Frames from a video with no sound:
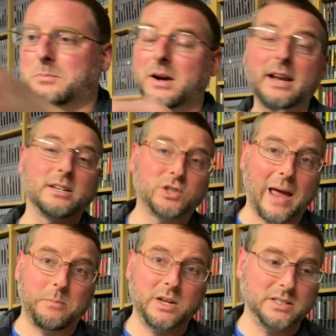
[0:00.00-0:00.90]
But
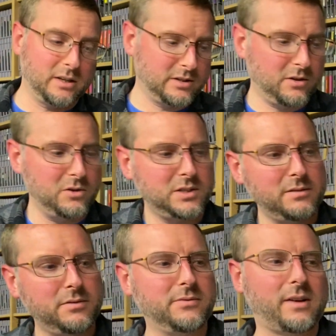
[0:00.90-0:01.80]
Japanese
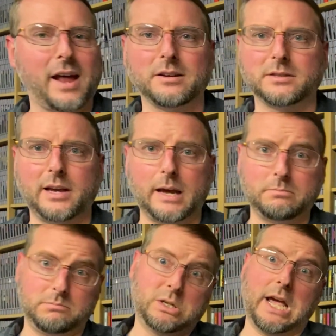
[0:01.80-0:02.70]
exclusive final set.
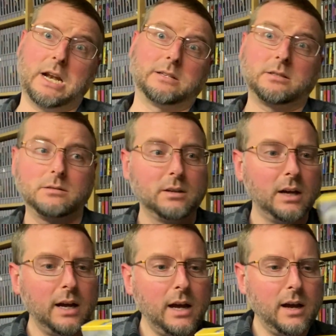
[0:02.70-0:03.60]
Tennis.
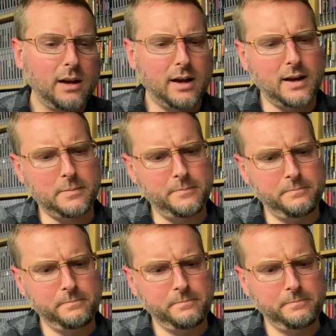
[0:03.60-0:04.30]
Um,